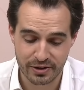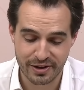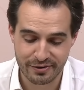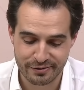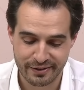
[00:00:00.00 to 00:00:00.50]

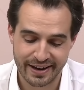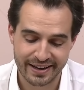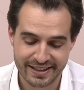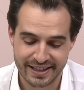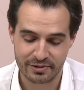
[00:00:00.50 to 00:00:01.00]
the
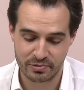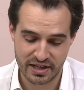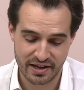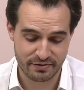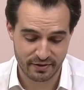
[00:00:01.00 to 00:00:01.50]
fact that we
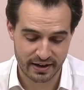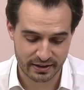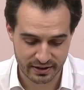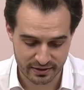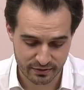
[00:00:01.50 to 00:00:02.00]
have
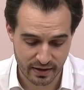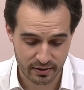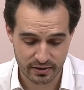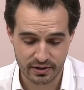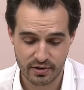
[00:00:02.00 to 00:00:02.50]
found
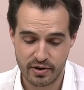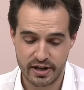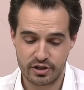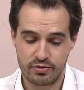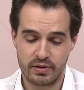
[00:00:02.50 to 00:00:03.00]
an
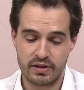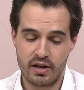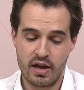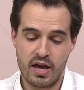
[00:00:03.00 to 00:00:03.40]
arrangement